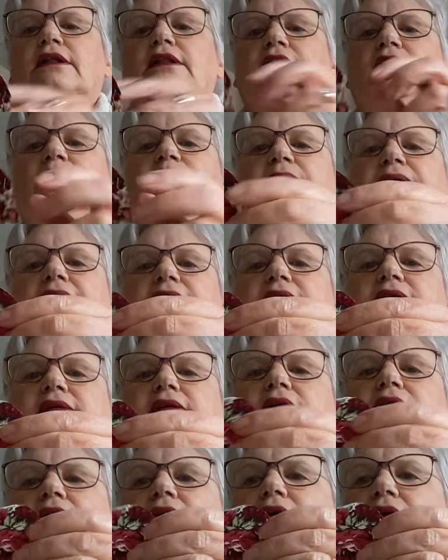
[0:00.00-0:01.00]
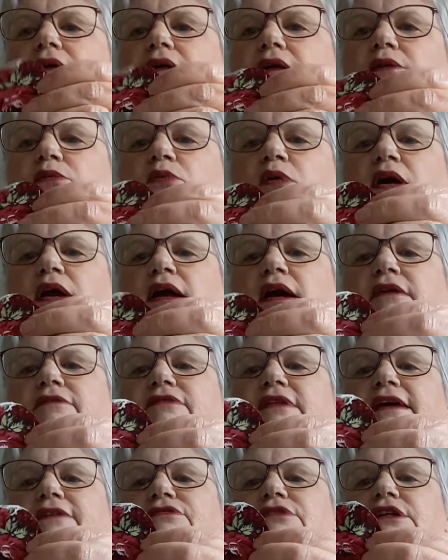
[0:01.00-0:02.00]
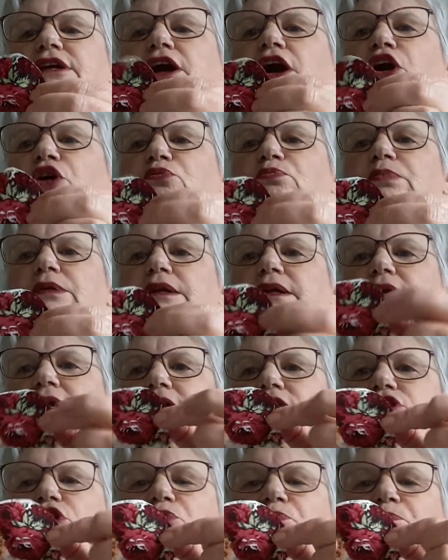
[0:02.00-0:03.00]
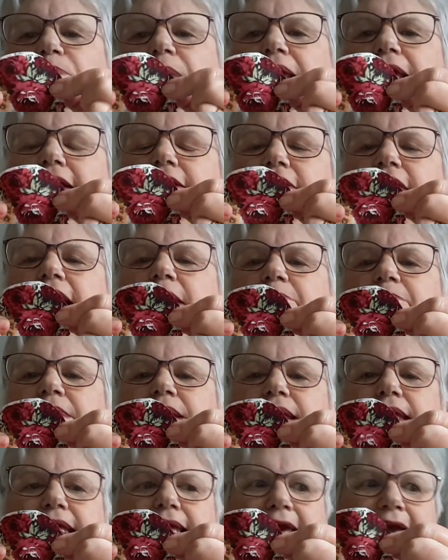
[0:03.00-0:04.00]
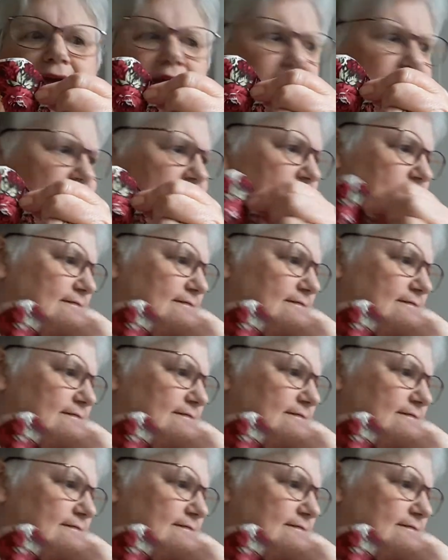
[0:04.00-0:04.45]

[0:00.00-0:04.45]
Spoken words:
the bit where I've left it open. I don't pink that bit yet.